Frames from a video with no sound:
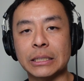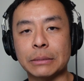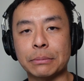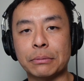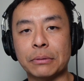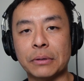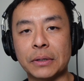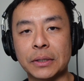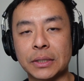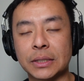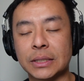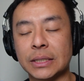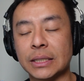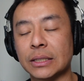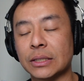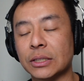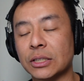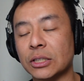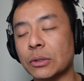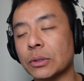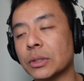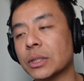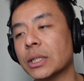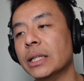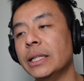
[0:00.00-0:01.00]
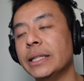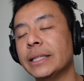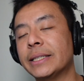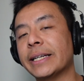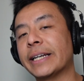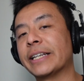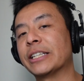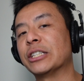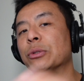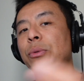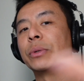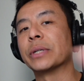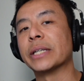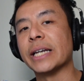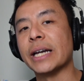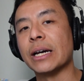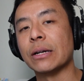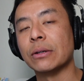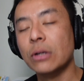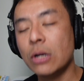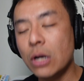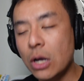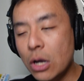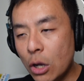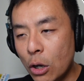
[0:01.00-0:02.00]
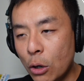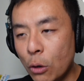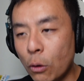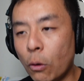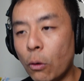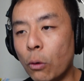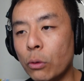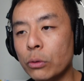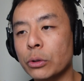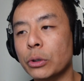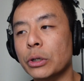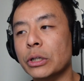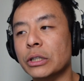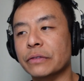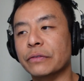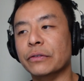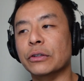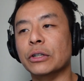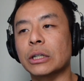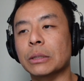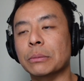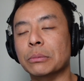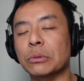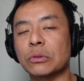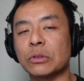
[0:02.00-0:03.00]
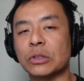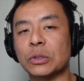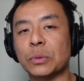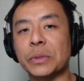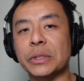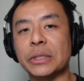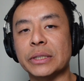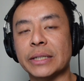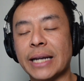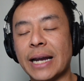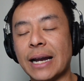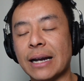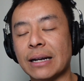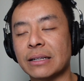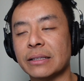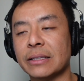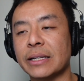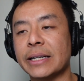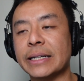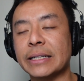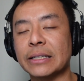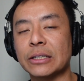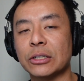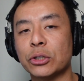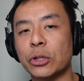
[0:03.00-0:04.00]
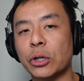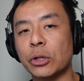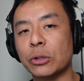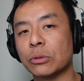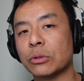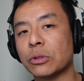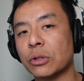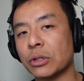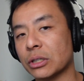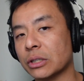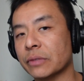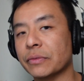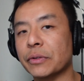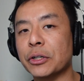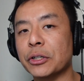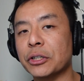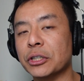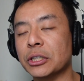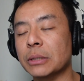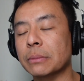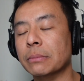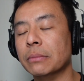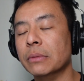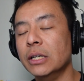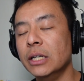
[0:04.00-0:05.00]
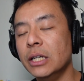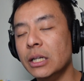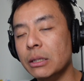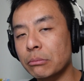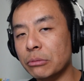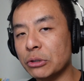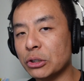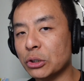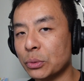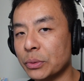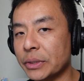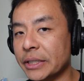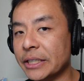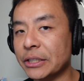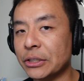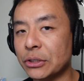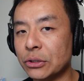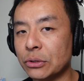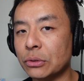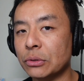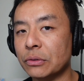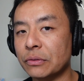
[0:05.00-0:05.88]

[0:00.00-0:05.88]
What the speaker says: process. So it certainly takes into account all those variables when you're calculating the total cost of ownership between two